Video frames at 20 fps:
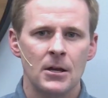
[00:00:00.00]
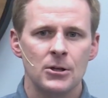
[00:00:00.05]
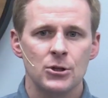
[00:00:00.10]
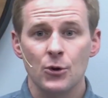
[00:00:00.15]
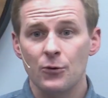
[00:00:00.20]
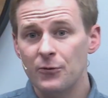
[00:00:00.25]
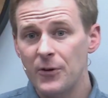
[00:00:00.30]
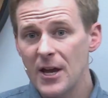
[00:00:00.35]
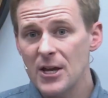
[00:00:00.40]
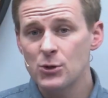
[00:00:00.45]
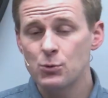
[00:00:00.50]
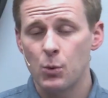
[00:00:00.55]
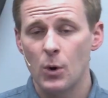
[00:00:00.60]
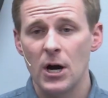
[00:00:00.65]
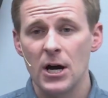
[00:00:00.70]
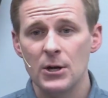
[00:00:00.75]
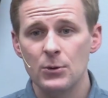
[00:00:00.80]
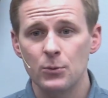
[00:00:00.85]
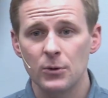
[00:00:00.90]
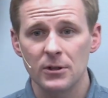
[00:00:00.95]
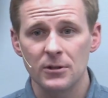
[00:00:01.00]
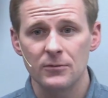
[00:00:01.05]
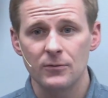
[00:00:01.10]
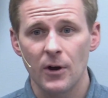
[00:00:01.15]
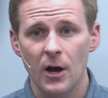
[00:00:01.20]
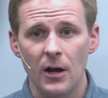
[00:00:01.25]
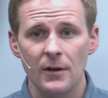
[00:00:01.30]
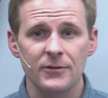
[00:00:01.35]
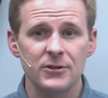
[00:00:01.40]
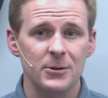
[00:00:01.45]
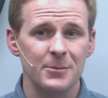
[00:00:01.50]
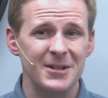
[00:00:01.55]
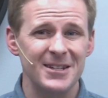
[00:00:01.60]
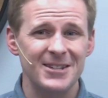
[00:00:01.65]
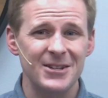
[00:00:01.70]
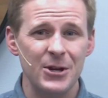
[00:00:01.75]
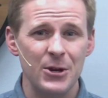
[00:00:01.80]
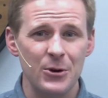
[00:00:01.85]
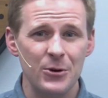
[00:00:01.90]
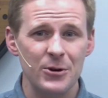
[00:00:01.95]
So phase one will involve some
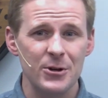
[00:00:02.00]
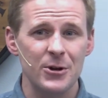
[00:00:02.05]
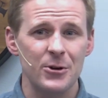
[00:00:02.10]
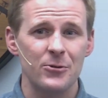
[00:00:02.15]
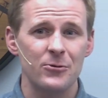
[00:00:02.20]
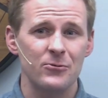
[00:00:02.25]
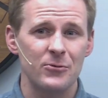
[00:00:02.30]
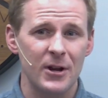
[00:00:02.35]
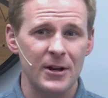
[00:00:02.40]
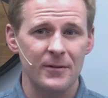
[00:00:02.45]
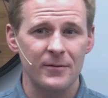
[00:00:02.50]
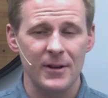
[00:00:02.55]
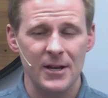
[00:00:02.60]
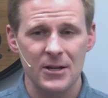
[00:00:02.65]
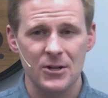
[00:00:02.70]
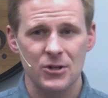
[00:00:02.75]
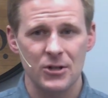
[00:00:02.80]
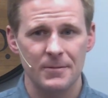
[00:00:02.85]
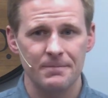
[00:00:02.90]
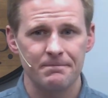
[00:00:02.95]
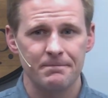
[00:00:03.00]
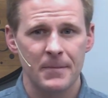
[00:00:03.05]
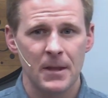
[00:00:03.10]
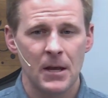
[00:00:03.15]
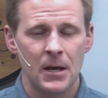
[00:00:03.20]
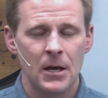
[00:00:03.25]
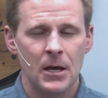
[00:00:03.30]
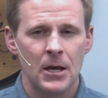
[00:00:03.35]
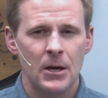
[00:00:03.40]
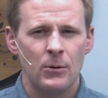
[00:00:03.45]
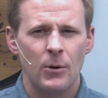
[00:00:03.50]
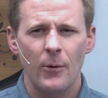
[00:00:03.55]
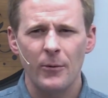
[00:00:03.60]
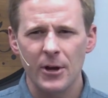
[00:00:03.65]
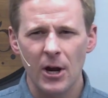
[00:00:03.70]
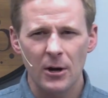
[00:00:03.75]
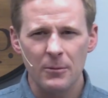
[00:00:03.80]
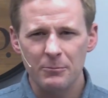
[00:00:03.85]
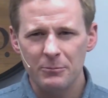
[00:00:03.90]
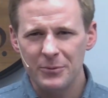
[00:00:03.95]
interior renovation. While we
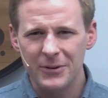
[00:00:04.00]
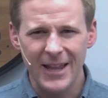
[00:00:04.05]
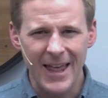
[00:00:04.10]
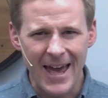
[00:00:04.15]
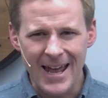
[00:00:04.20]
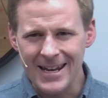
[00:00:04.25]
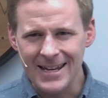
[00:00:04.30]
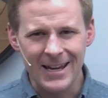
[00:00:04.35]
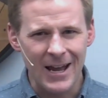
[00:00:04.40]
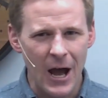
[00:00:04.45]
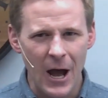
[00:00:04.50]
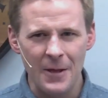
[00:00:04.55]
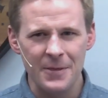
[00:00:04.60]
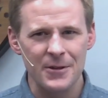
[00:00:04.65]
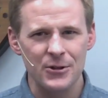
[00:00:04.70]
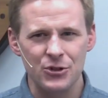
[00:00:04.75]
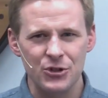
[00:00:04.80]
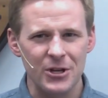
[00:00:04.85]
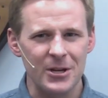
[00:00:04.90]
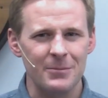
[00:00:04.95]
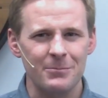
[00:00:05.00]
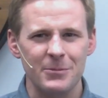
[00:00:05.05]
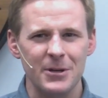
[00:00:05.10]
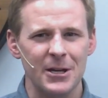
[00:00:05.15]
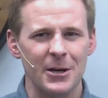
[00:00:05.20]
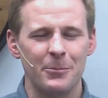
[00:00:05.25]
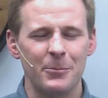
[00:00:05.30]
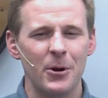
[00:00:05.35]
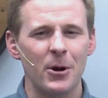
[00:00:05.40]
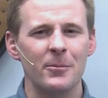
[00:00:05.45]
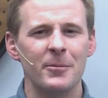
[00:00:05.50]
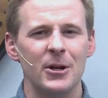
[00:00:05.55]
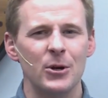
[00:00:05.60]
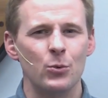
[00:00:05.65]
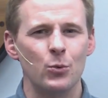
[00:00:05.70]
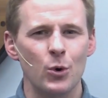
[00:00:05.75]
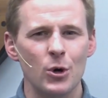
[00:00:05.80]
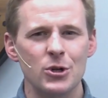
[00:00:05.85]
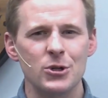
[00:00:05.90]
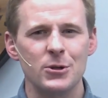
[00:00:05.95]
aren't planning on the gym being a
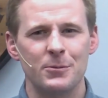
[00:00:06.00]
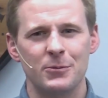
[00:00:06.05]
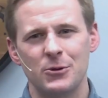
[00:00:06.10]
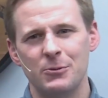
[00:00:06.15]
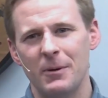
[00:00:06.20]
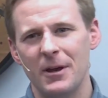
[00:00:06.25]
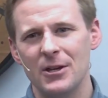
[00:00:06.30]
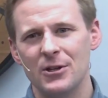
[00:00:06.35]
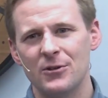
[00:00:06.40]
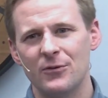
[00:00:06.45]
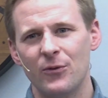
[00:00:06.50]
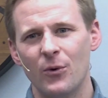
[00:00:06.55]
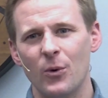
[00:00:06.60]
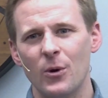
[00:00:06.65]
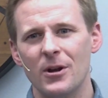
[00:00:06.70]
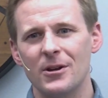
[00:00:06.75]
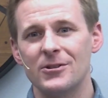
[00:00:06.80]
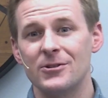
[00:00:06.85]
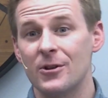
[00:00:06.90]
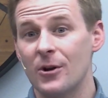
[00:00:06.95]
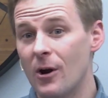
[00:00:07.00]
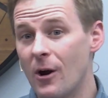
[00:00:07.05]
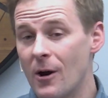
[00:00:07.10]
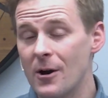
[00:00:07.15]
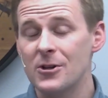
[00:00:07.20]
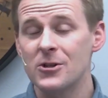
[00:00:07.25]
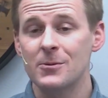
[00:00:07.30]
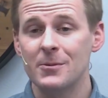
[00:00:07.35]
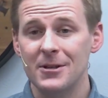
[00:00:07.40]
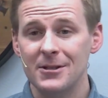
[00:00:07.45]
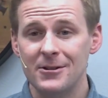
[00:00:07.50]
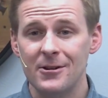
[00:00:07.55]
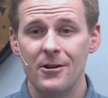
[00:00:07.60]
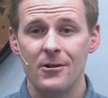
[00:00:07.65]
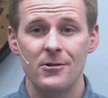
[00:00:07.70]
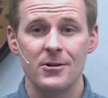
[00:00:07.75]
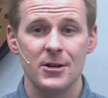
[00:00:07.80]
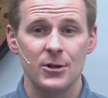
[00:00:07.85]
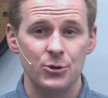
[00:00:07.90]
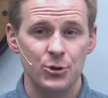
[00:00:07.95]
permanent worship space for us, there are some
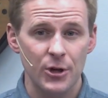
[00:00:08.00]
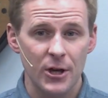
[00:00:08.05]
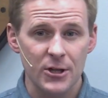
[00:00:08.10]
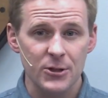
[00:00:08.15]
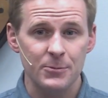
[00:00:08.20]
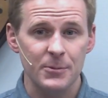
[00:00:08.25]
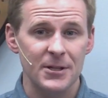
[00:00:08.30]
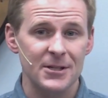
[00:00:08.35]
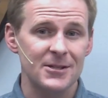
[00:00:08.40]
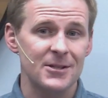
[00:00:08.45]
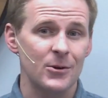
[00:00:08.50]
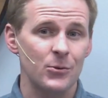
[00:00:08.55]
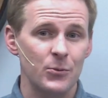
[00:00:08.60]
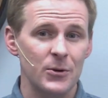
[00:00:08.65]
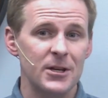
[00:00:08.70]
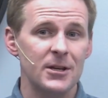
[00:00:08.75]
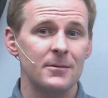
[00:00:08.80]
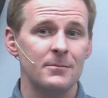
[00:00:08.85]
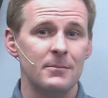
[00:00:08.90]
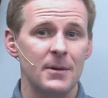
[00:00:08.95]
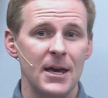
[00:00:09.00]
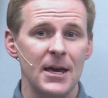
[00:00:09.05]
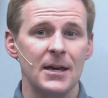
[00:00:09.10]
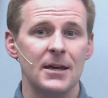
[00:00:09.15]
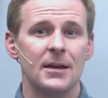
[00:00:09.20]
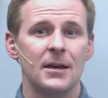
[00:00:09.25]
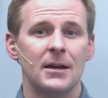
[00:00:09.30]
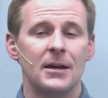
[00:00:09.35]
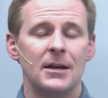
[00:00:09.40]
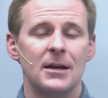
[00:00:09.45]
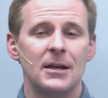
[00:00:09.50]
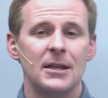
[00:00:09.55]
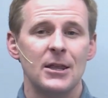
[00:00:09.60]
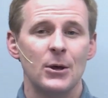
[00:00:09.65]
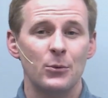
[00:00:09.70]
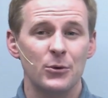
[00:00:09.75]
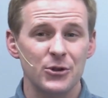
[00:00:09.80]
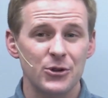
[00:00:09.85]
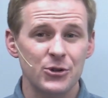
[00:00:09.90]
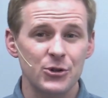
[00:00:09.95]
interior adjustments that we can make that
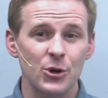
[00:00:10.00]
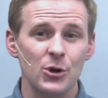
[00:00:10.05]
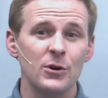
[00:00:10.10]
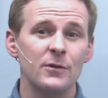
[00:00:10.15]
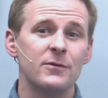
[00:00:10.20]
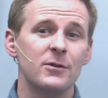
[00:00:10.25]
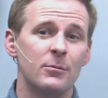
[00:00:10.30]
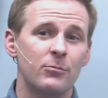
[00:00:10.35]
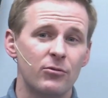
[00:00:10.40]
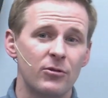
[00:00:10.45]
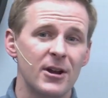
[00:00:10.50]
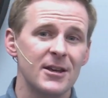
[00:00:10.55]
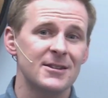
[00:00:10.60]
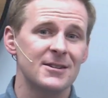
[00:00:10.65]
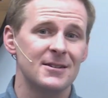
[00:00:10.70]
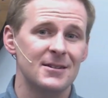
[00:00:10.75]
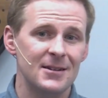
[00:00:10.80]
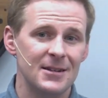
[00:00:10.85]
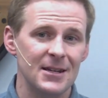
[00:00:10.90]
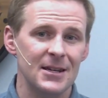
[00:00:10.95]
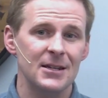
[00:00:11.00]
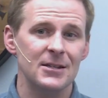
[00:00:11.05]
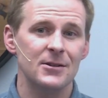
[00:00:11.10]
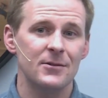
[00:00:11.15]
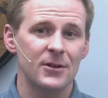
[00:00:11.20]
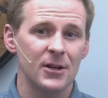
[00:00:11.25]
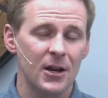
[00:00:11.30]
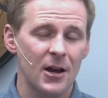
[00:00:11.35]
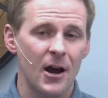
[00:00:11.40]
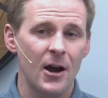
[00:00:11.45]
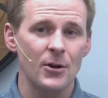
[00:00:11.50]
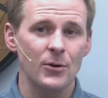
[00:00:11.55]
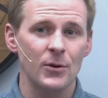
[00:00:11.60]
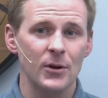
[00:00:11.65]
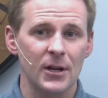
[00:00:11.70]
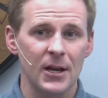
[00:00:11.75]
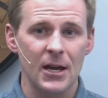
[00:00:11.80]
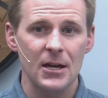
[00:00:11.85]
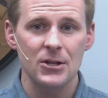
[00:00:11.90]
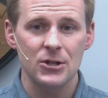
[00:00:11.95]
will serve the present needs of the
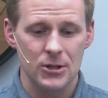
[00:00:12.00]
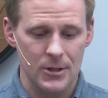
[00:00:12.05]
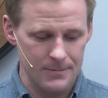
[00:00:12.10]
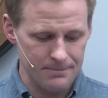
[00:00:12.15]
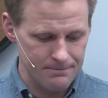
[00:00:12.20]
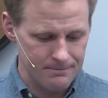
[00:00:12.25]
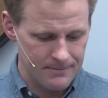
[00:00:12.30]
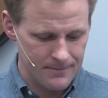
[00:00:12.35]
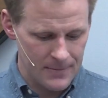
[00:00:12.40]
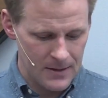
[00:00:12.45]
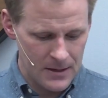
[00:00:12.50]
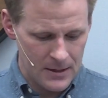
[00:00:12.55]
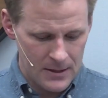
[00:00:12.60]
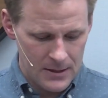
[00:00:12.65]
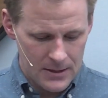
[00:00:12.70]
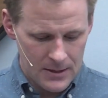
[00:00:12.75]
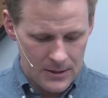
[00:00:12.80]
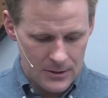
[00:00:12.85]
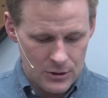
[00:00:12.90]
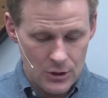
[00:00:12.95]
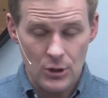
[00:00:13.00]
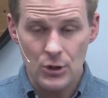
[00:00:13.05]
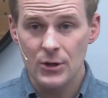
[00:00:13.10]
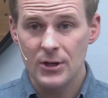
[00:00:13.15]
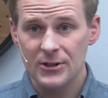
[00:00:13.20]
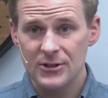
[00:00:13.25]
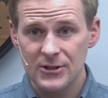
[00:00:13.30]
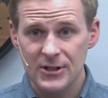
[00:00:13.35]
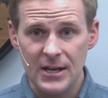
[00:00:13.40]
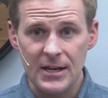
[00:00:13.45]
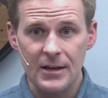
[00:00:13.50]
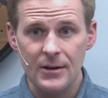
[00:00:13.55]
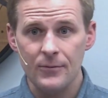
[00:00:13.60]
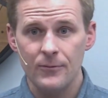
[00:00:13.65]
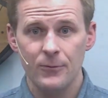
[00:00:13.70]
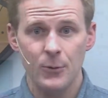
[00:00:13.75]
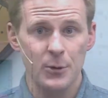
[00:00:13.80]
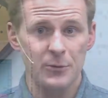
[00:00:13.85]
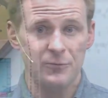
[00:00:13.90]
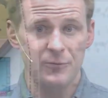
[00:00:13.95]
congregation. So you can see
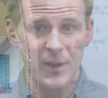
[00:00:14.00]
what